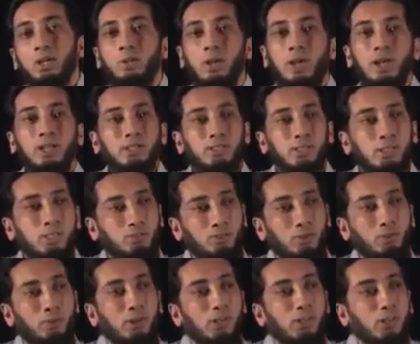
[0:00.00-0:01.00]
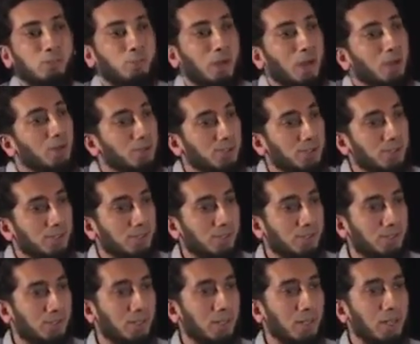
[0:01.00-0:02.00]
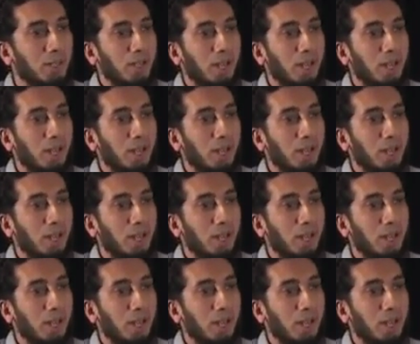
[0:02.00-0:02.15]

Grant us from our spouses